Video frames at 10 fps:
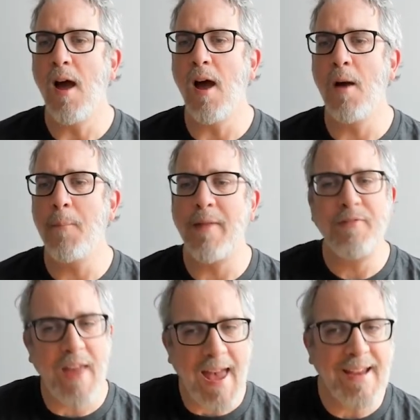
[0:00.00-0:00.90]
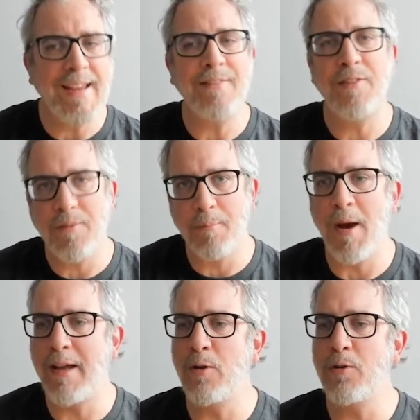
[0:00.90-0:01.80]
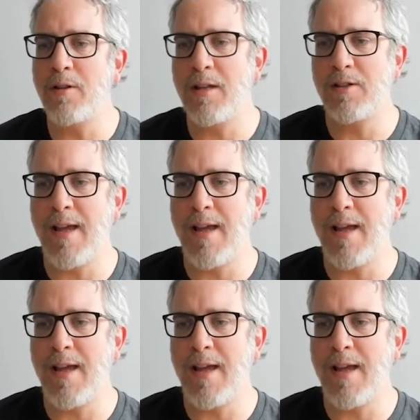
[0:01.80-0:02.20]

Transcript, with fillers: and tag it by using this